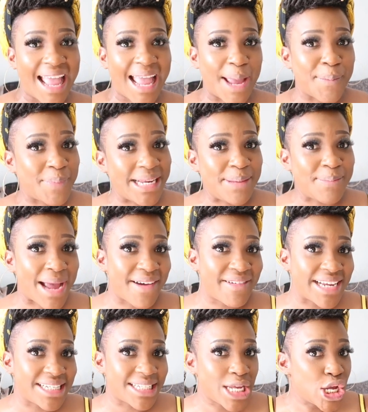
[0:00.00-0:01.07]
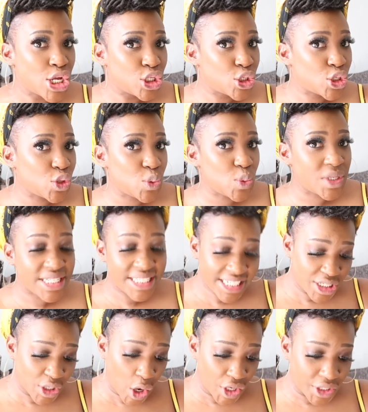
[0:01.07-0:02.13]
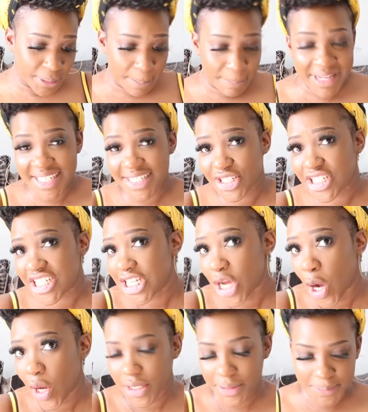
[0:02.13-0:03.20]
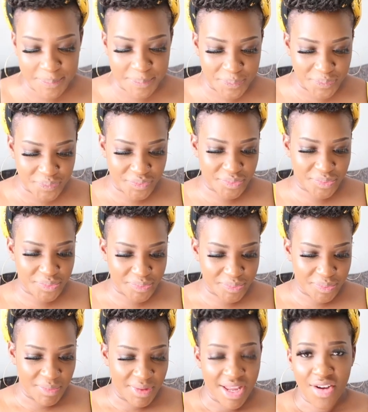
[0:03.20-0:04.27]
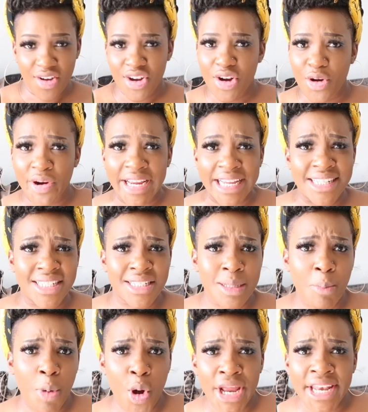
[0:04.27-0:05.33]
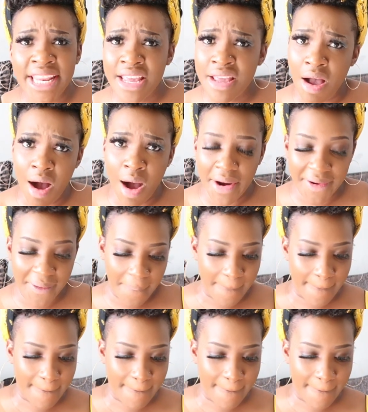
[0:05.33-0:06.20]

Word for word: Happily married to the Dion, Mister Dion. Or it's your boy Dion.